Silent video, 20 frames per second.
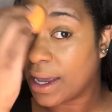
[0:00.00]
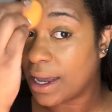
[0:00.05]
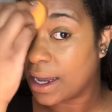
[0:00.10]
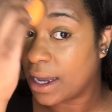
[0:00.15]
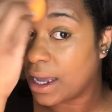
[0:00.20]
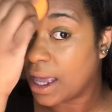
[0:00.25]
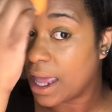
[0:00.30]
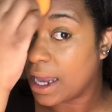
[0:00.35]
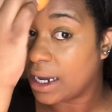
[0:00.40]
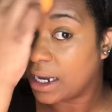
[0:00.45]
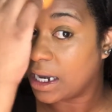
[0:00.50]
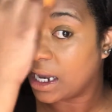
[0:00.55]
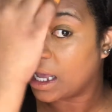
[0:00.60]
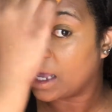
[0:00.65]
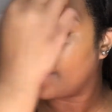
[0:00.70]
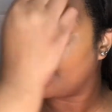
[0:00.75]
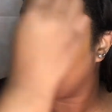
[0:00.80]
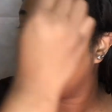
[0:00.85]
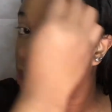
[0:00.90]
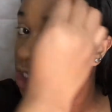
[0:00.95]
a, a
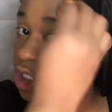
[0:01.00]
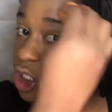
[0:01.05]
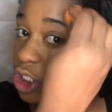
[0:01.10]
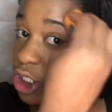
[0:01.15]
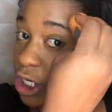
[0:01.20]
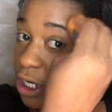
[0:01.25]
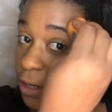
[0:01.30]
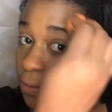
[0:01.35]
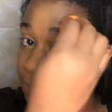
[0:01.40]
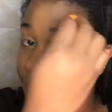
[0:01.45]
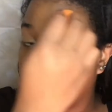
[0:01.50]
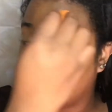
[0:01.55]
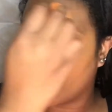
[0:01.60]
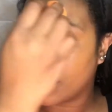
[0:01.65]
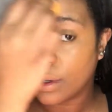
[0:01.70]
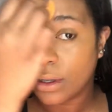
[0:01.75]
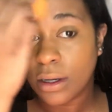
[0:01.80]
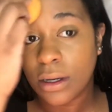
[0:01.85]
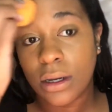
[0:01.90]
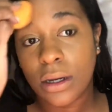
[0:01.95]
Navy ship
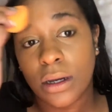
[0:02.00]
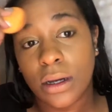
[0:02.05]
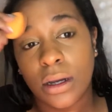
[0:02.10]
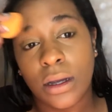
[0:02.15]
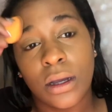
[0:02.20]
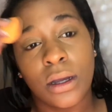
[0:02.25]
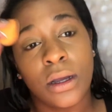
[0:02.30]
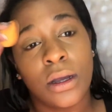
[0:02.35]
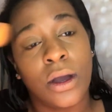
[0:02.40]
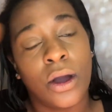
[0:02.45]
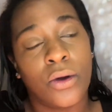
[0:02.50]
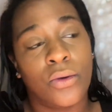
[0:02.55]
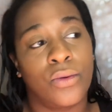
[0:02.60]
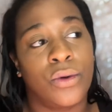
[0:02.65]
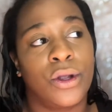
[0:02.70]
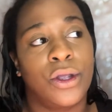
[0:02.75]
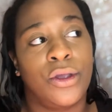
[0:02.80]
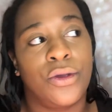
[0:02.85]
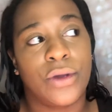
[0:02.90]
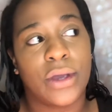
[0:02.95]
where
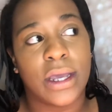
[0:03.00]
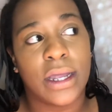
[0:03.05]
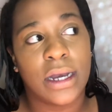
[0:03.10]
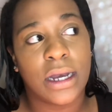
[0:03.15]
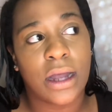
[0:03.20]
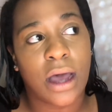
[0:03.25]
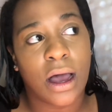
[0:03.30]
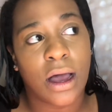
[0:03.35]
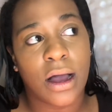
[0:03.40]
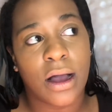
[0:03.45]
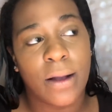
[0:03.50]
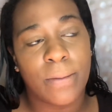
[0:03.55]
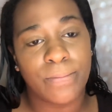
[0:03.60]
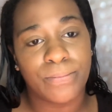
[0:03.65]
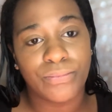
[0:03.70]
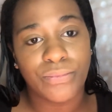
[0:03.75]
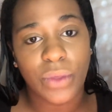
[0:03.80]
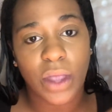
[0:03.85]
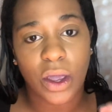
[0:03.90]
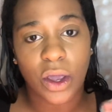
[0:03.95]
you can um,
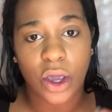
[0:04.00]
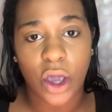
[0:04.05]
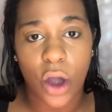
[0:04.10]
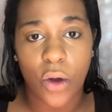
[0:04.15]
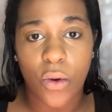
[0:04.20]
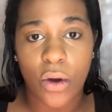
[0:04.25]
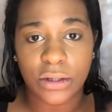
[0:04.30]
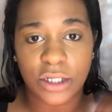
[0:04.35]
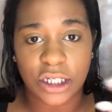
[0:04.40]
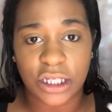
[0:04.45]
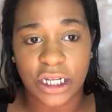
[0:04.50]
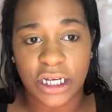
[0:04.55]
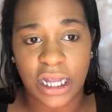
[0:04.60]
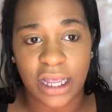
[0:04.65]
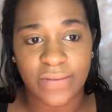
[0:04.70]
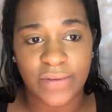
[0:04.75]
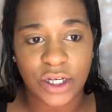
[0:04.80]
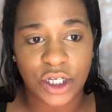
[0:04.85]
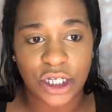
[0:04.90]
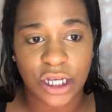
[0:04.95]
go onto the
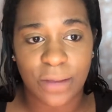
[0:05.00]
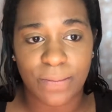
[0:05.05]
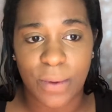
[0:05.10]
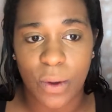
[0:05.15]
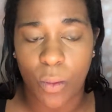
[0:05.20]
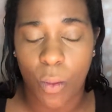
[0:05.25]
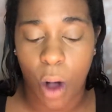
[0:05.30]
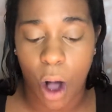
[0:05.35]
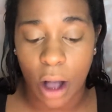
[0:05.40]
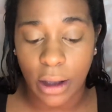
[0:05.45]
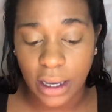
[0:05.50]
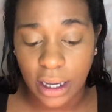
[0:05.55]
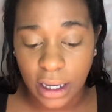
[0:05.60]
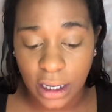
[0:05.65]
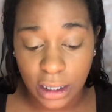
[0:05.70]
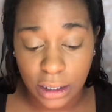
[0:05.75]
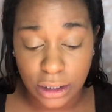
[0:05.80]
Navy ship and walk it